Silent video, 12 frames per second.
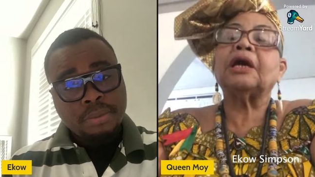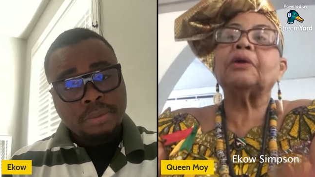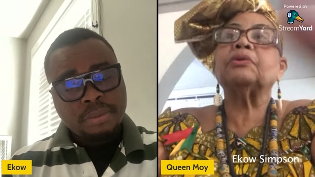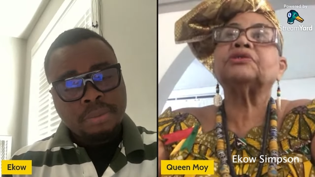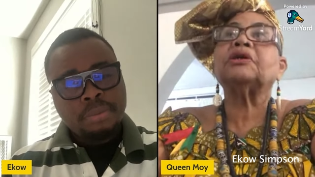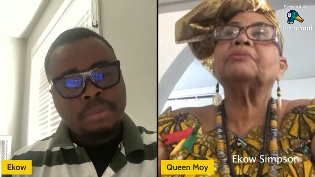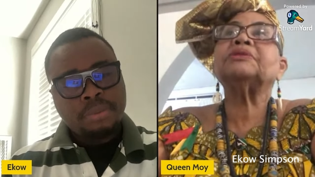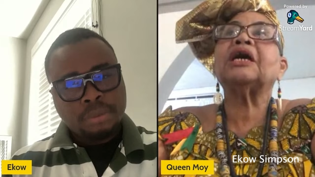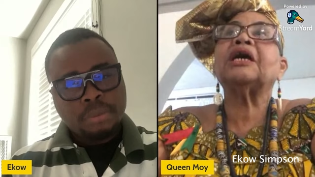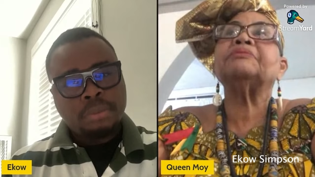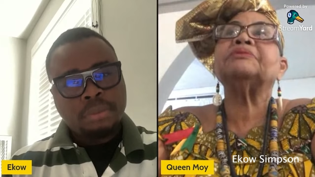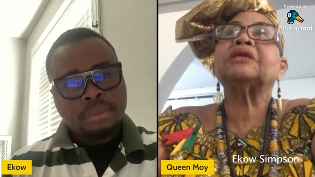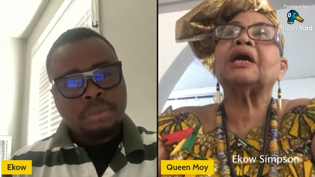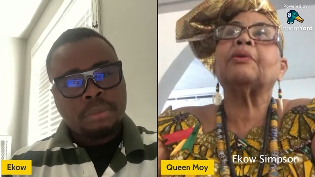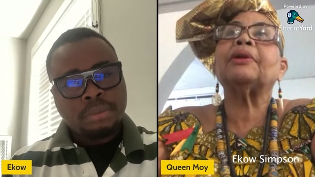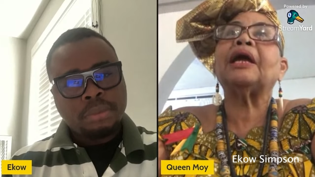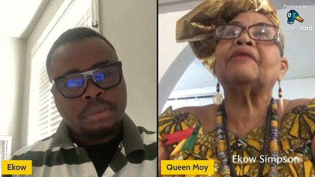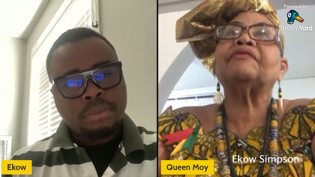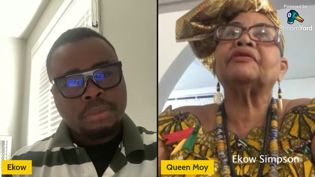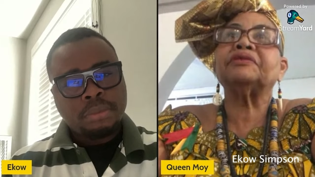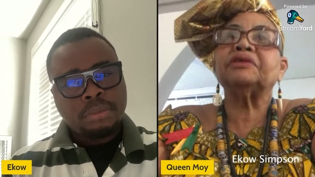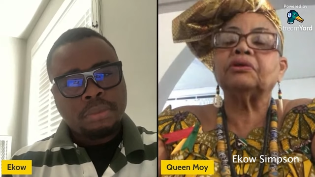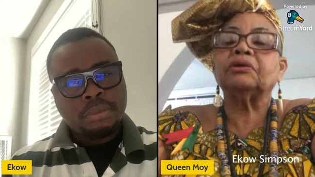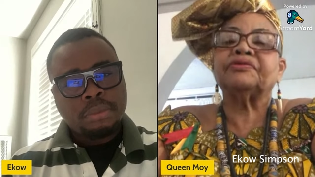Speaker 1: uh, sometimes I will have a
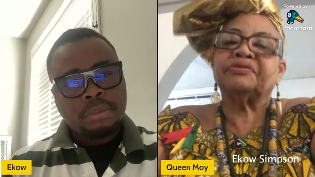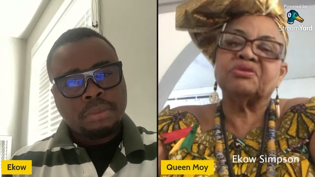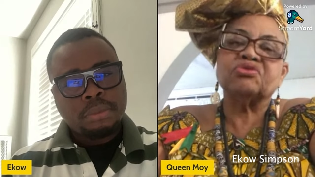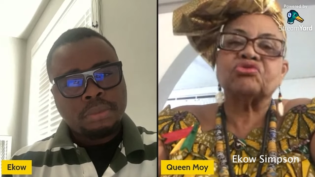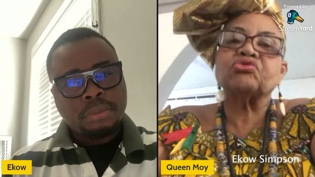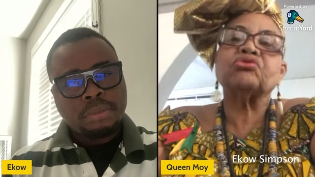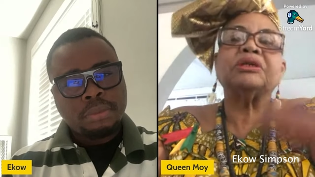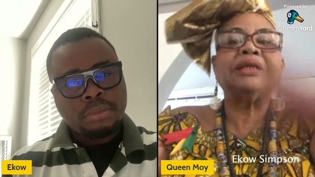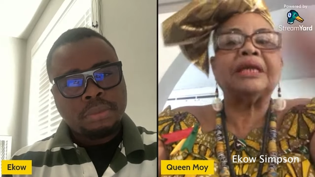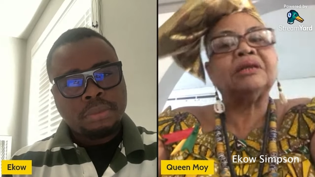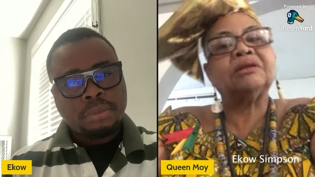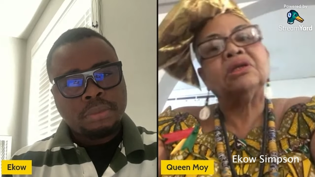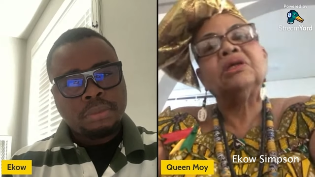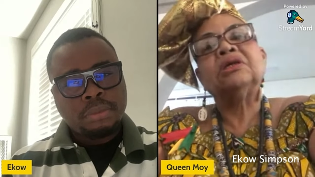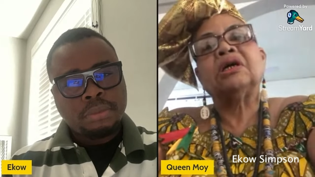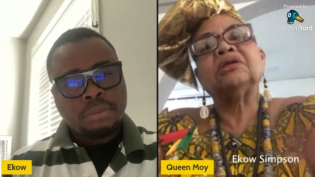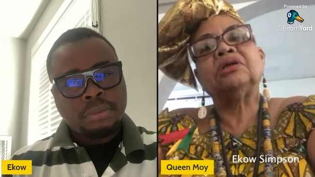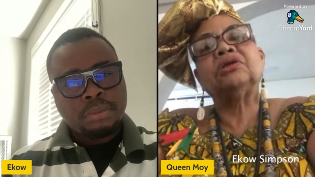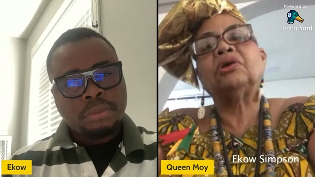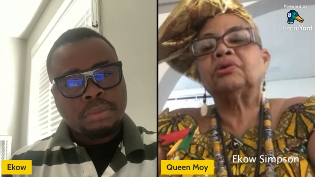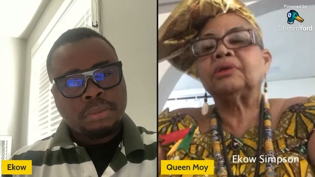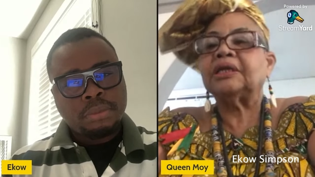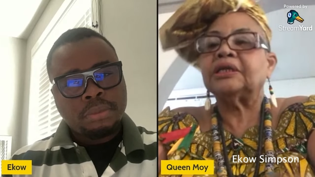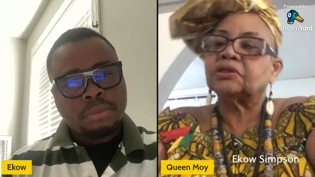you know full crew, and then you know
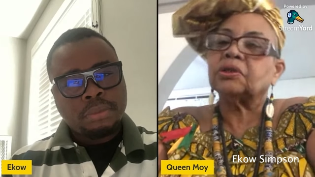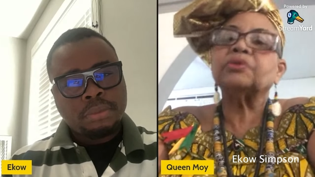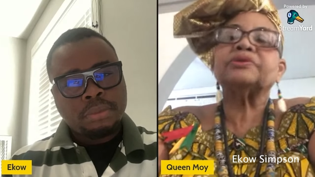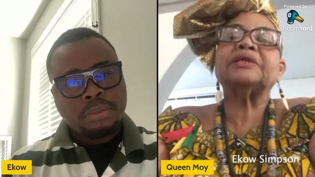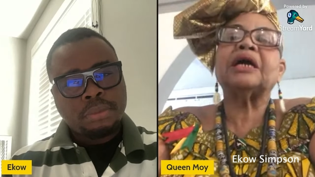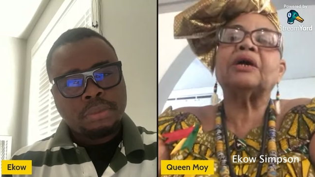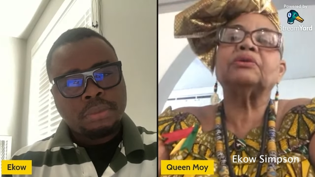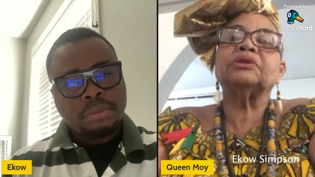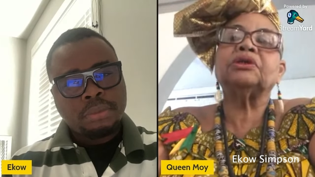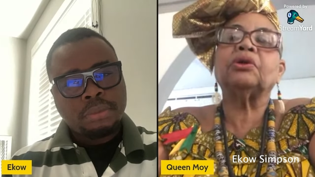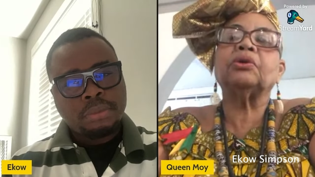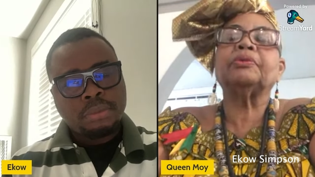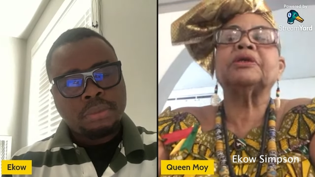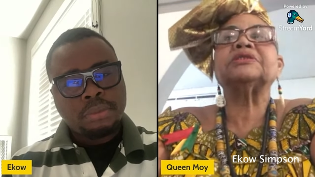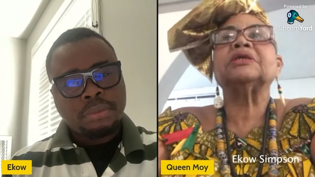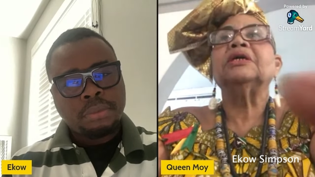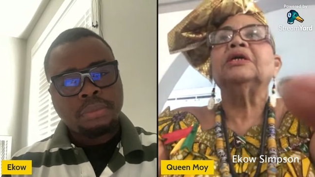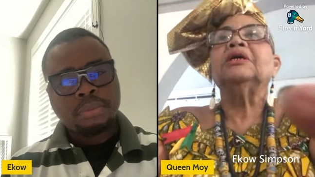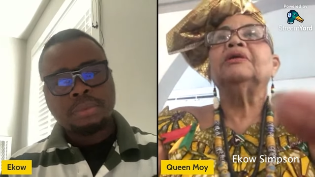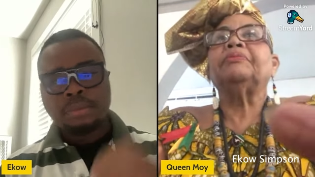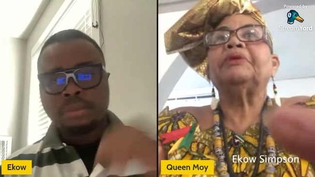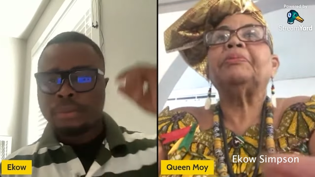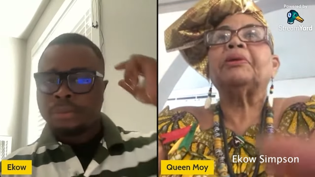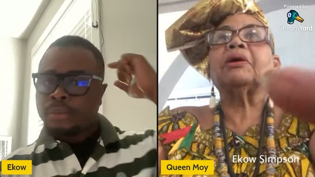then it slows down, you know, because
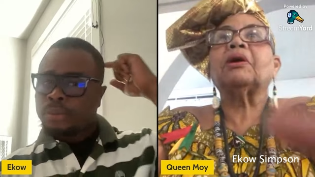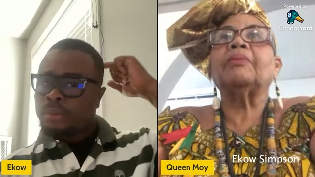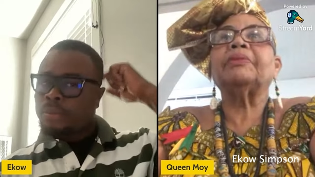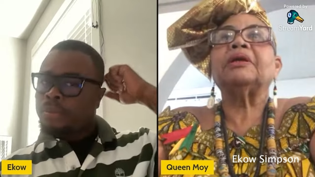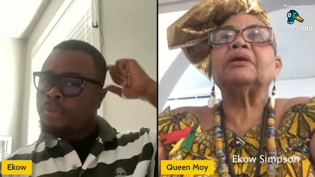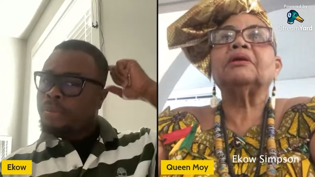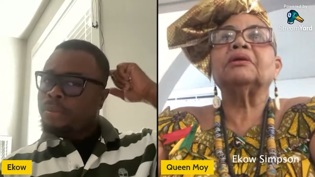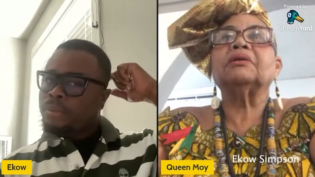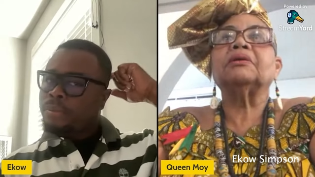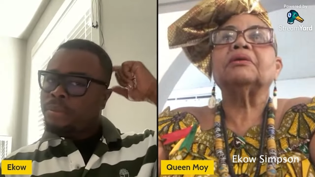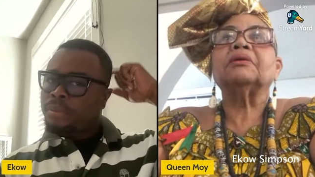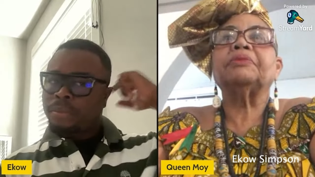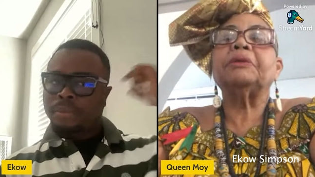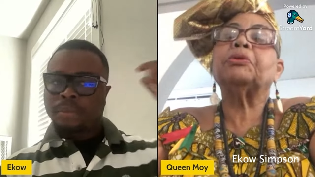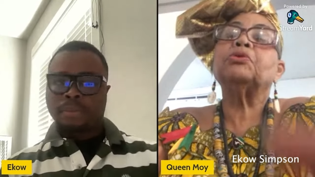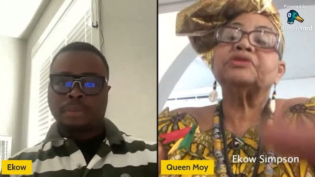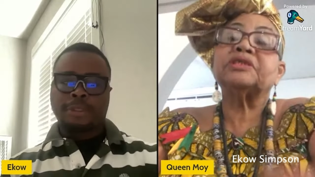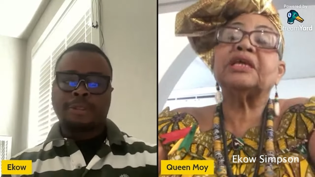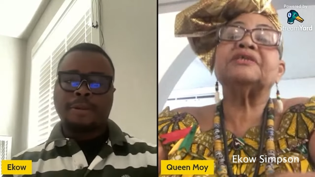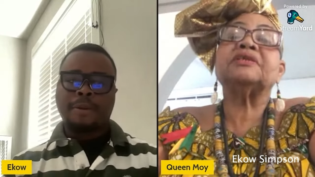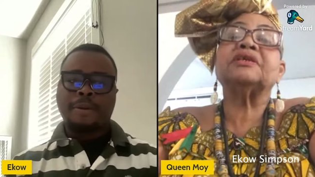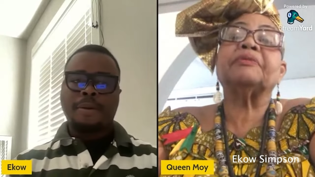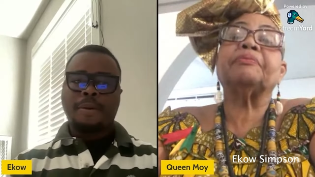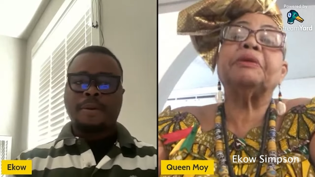people are coming, people who stays
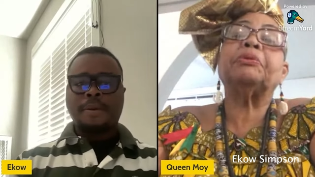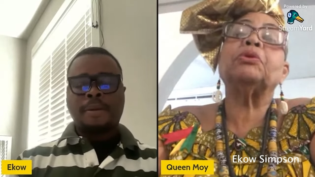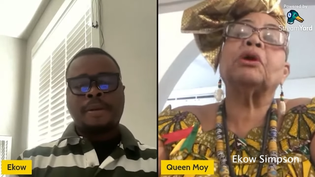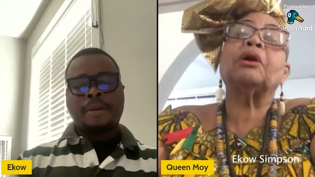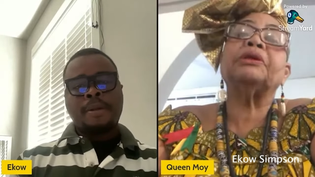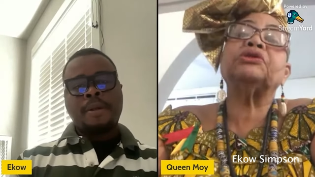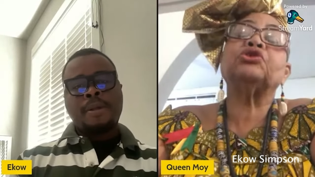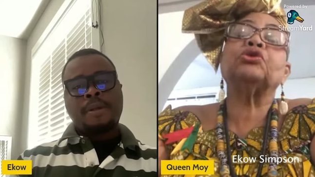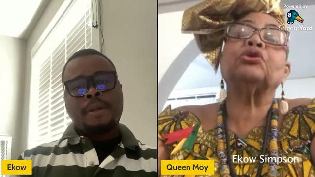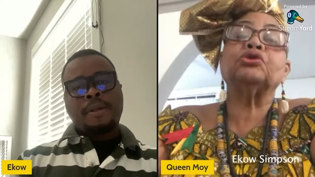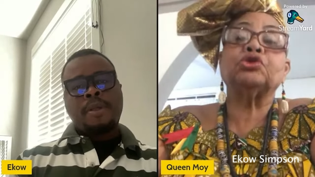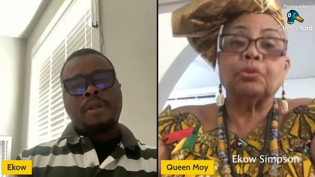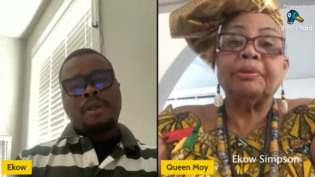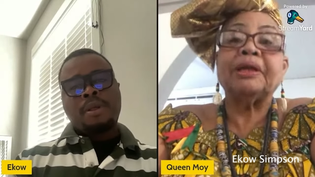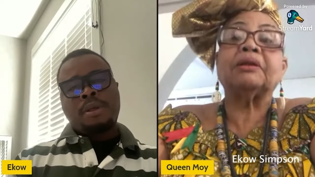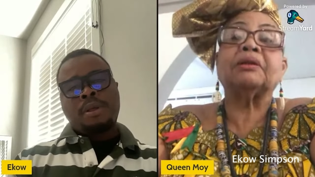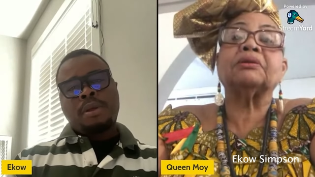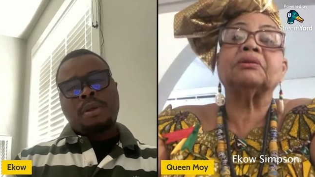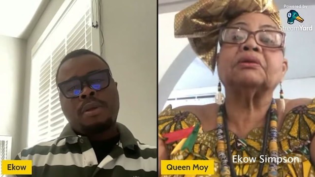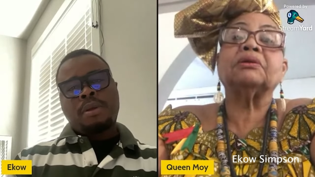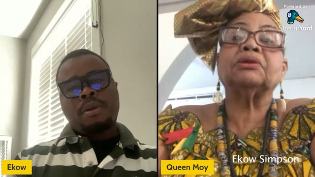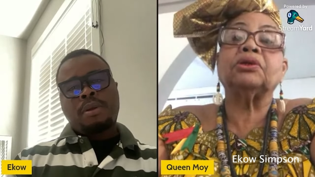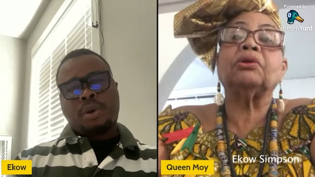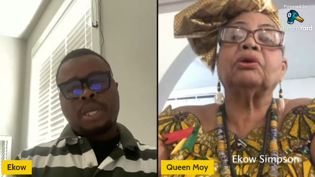here, people who coming to to build,
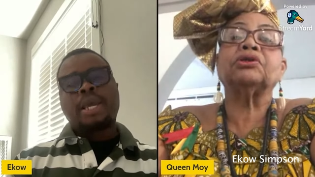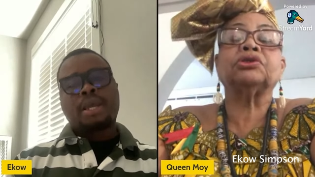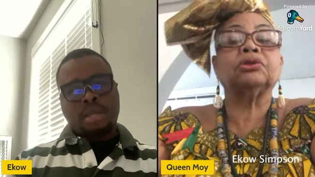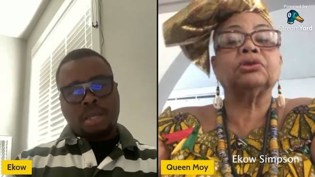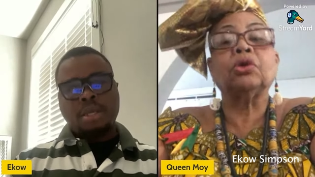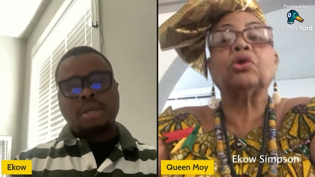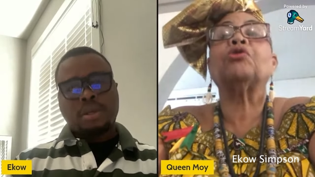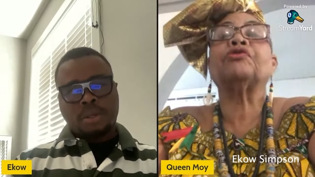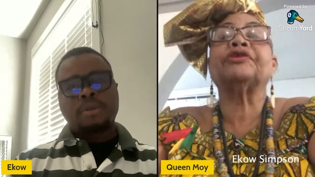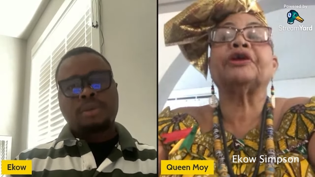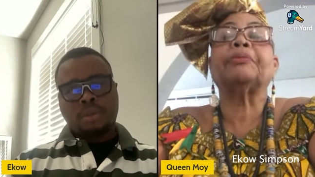you know, okay. or to look over their